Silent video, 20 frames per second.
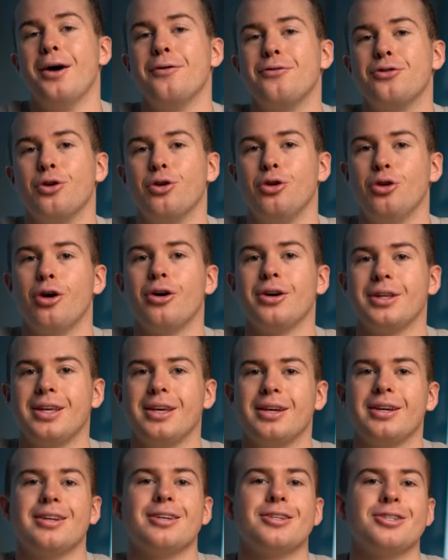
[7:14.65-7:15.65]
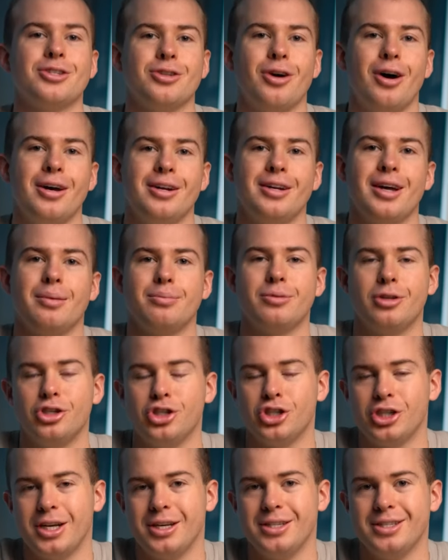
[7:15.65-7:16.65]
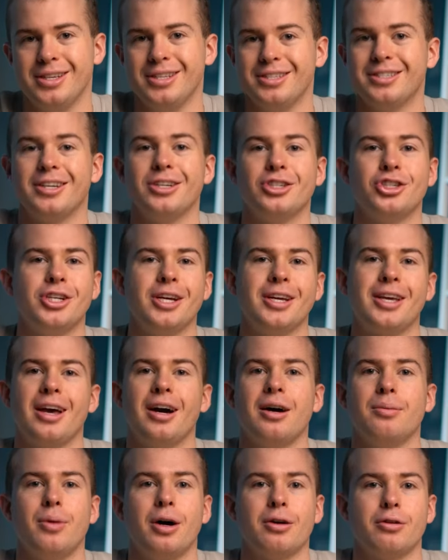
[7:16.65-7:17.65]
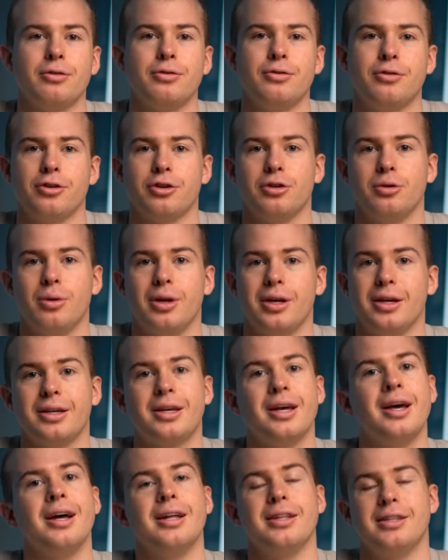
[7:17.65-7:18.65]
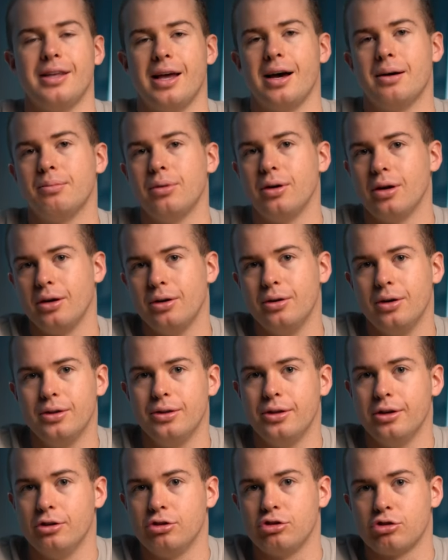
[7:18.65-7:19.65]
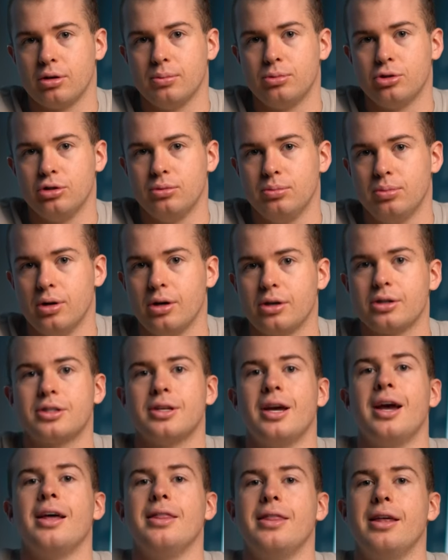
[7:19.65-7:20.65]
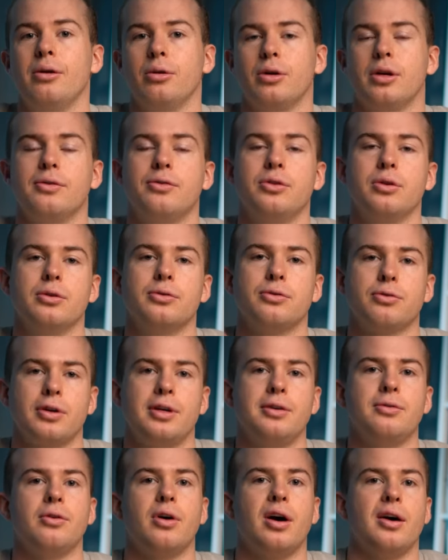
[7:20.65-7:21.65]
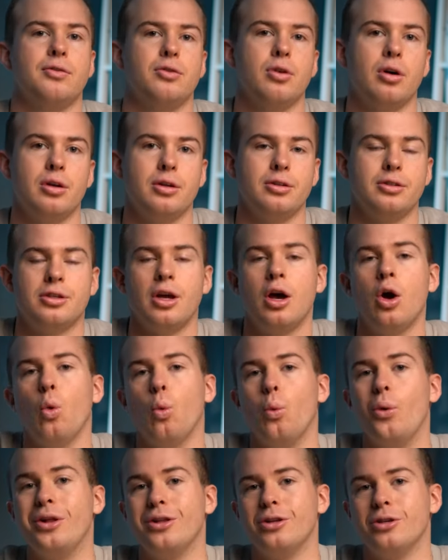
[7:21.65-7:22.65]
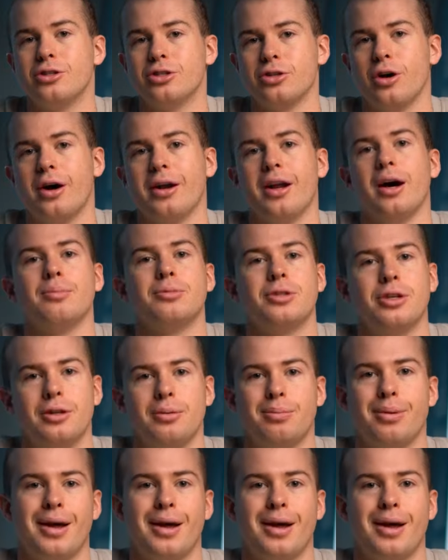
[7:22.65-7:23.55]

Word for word: If you're not yet signed up to Sharesies, check out my referral link down below in the description box that'll give you a free five dollars when you sign up to the